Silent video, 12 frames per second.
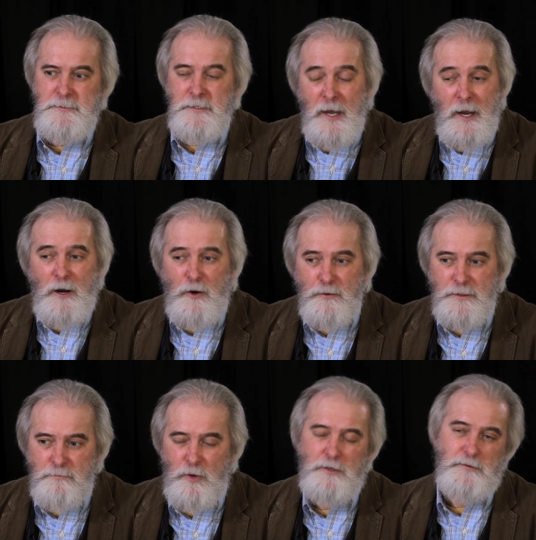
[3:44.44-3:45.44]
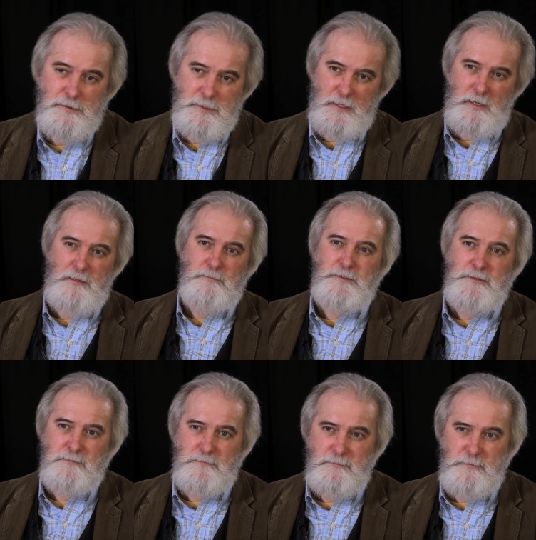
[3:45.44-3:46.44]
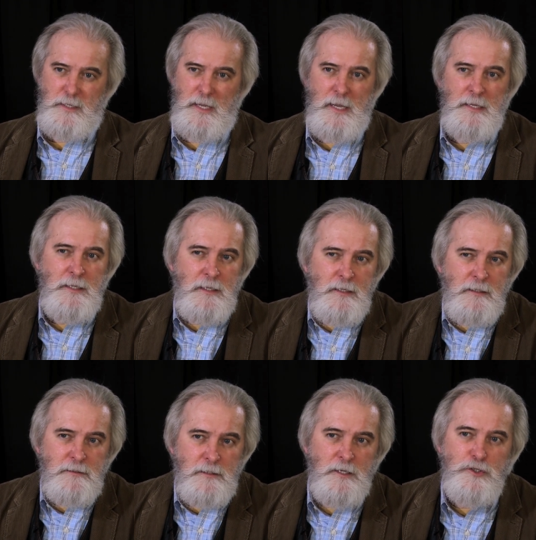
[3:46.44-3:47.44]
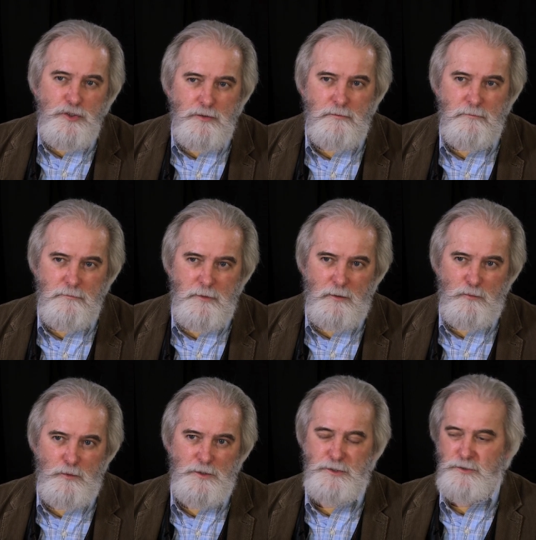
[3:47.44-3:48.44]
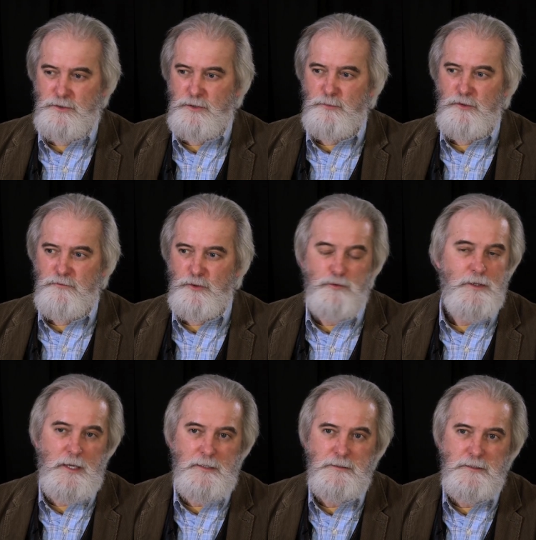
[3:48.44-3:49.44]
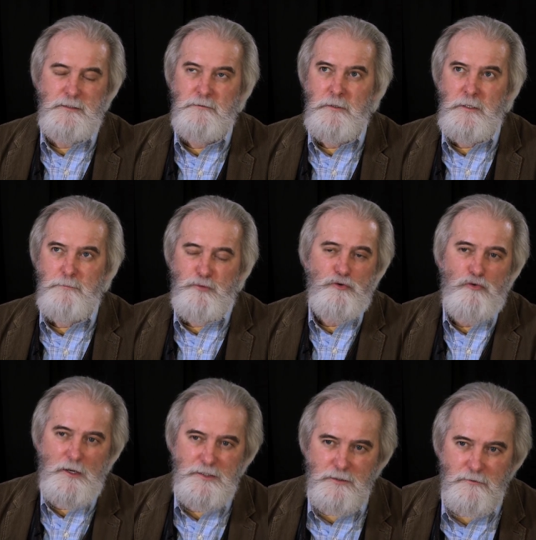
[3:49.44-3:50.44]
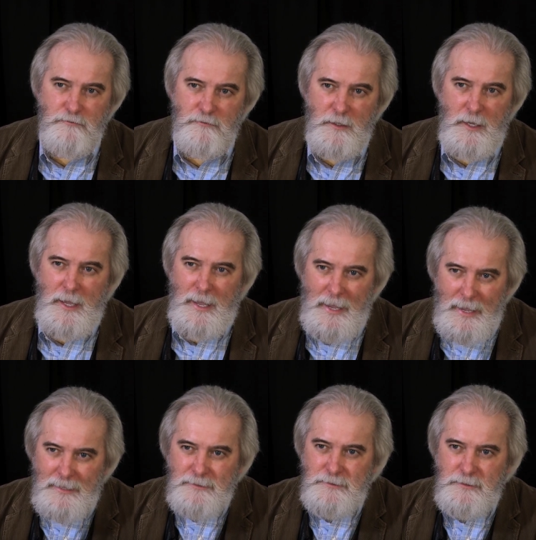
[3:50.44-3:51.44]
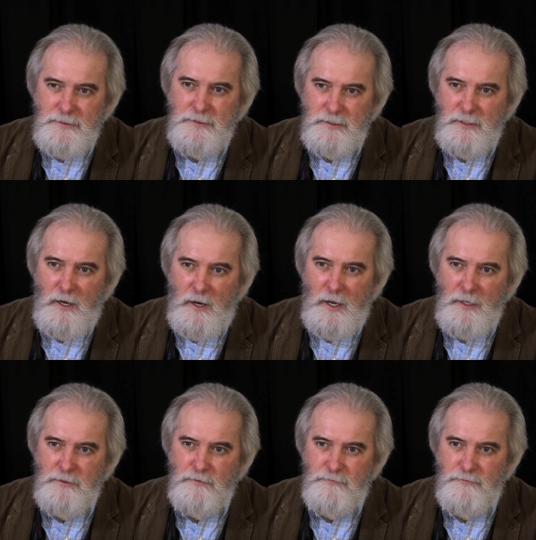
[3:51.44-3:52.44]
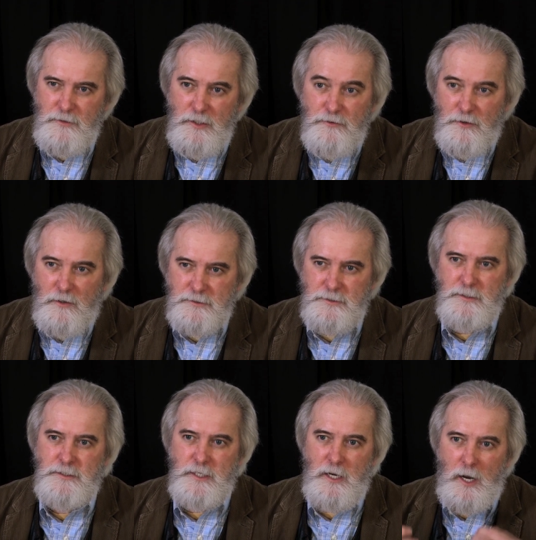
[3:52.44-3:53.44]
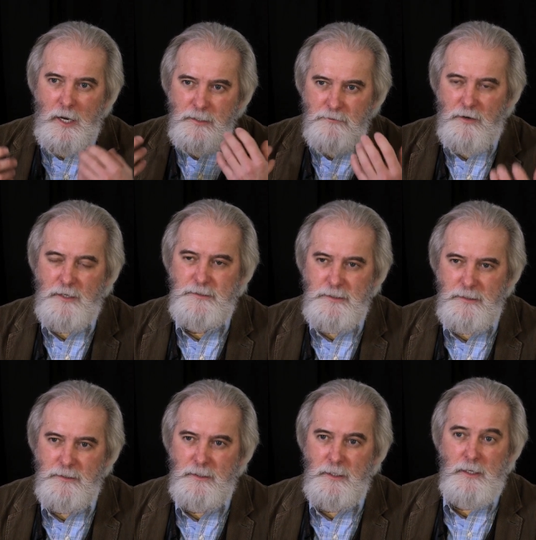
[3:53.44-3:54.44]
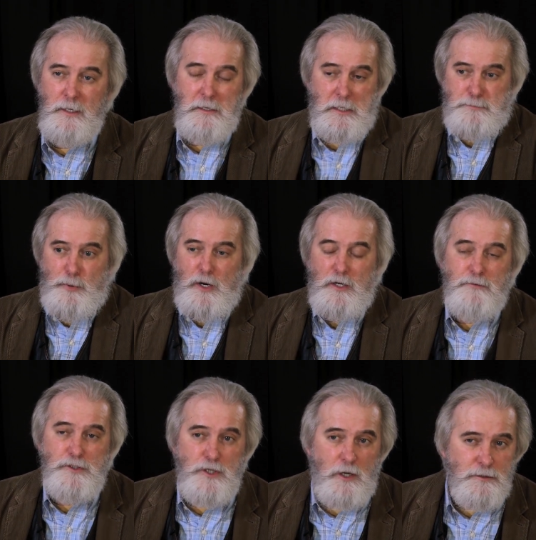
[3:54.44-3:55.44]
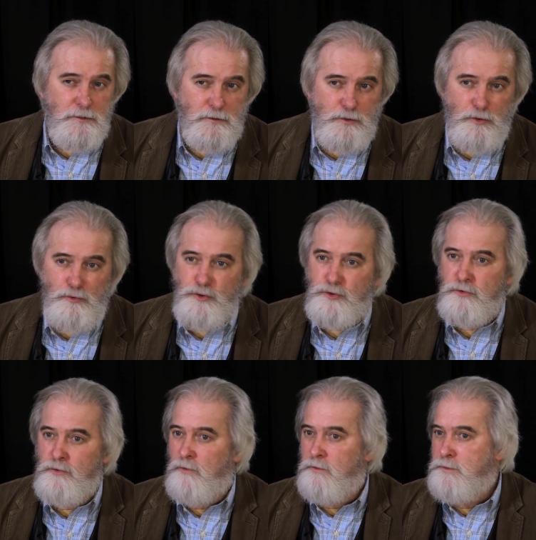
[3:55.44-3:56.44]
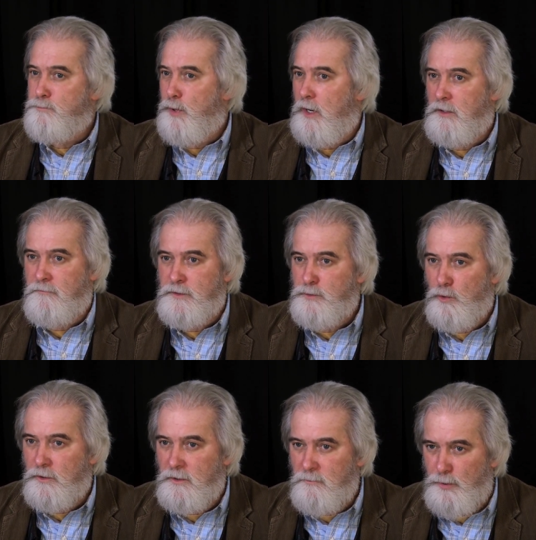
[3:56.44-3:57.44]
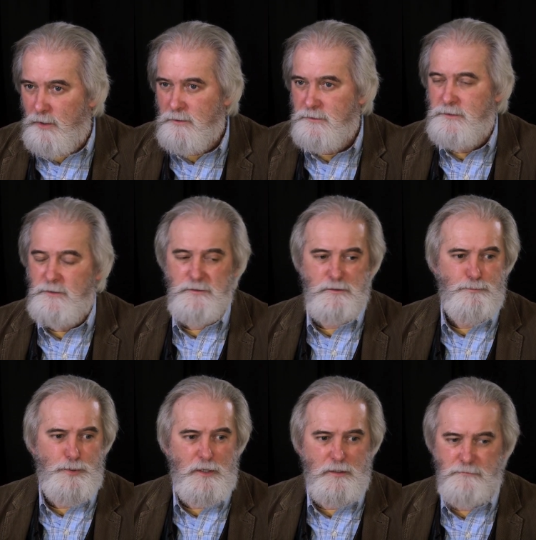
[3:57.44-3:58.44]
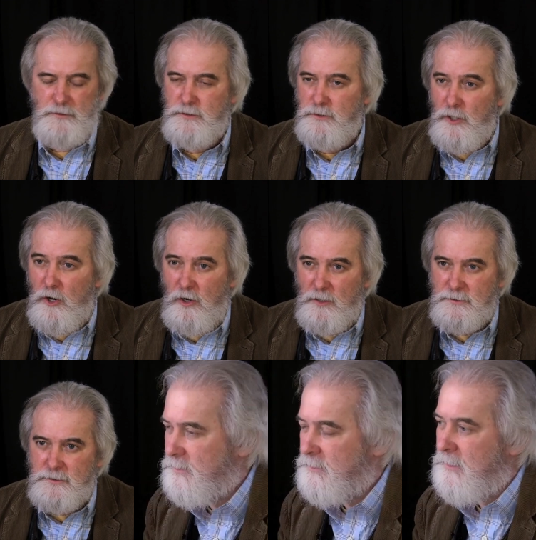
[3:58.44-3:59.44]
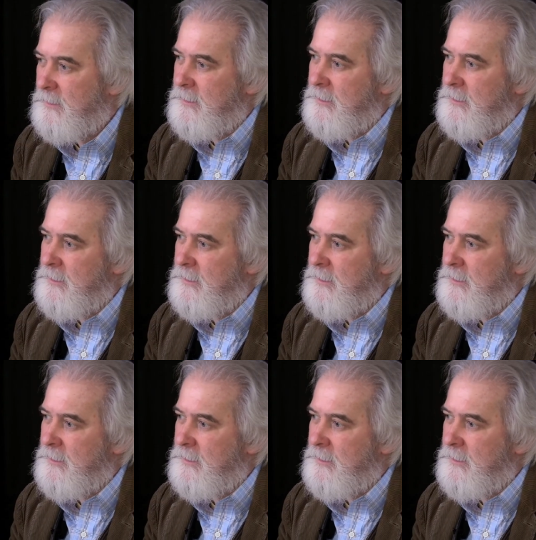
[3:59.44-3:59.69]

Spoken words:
Now, in modern times, any nation that wishes to be viewed as progressive has this kind of ethos, this kind of idea as part of its constitution or as part of its working policies or part of its laws.